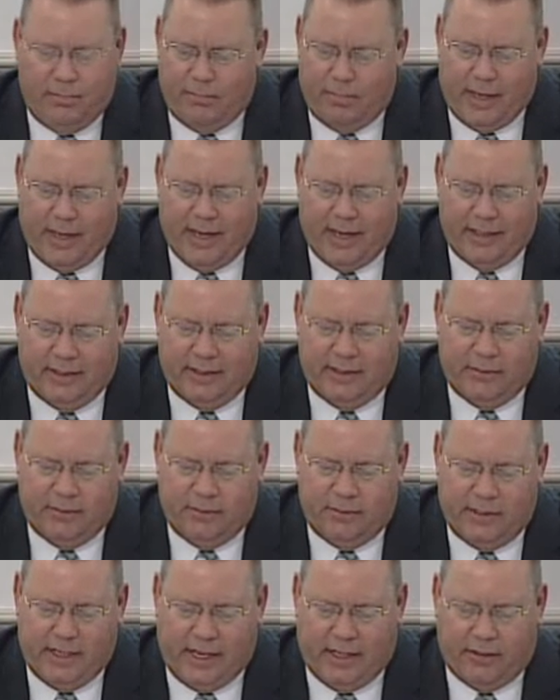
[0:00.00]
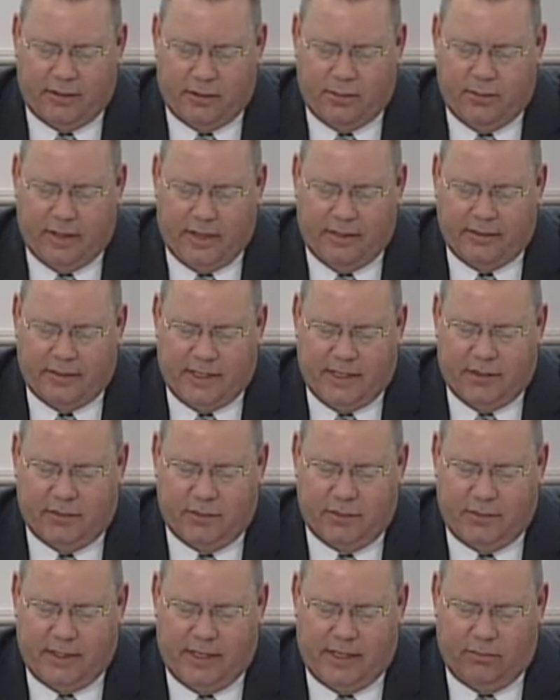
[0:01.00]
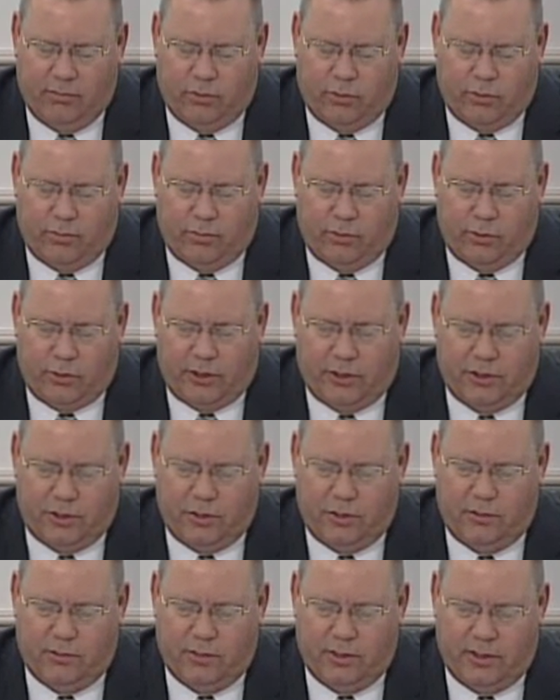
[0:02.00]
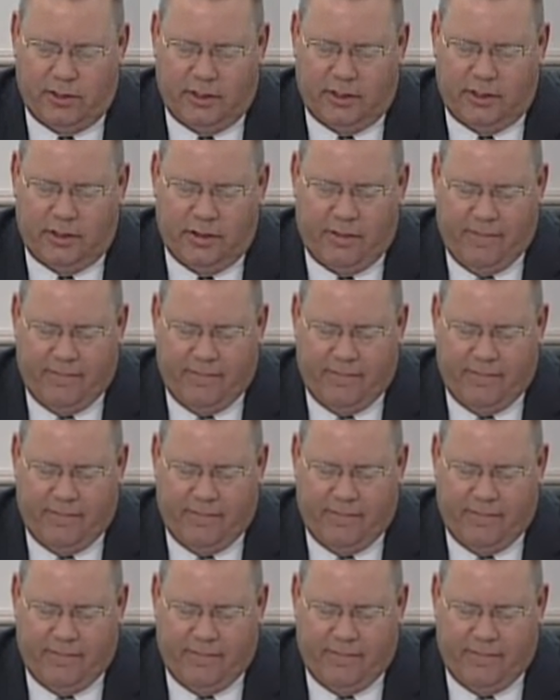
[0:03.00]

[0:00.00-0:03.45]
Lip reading: bond dollar amount down to 8.2 million.